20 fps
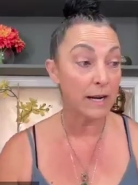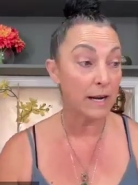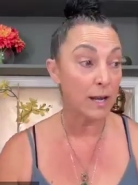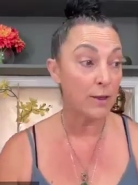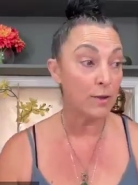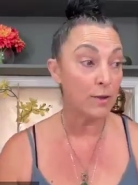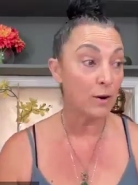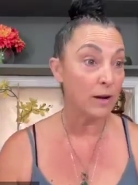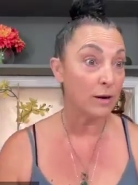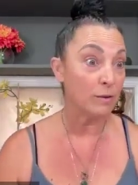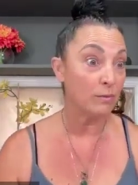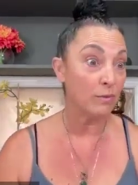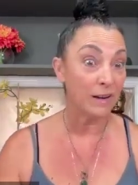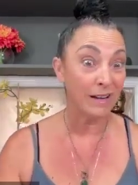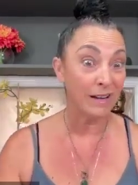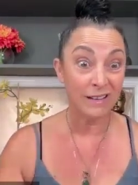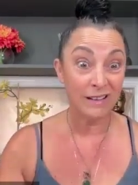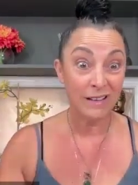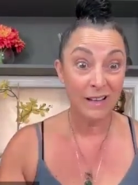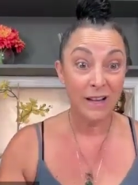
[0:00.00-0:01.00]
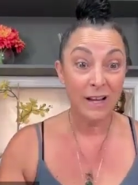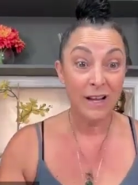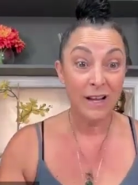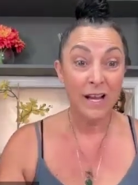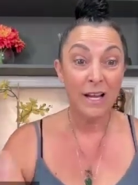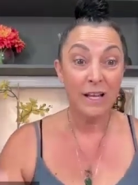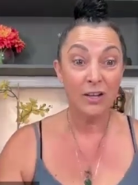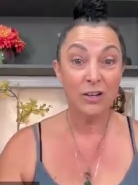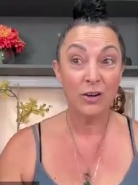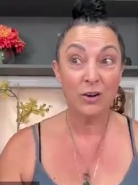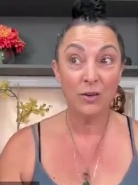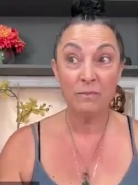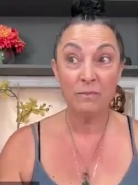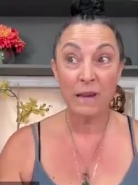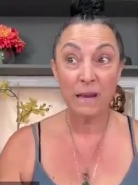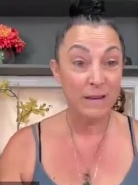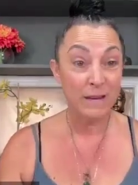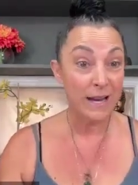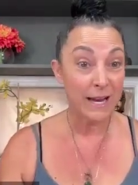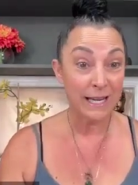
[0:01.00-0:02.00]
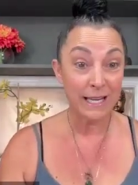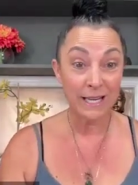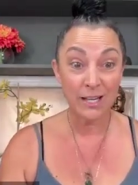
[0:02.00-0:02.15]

And I thought, well, maybe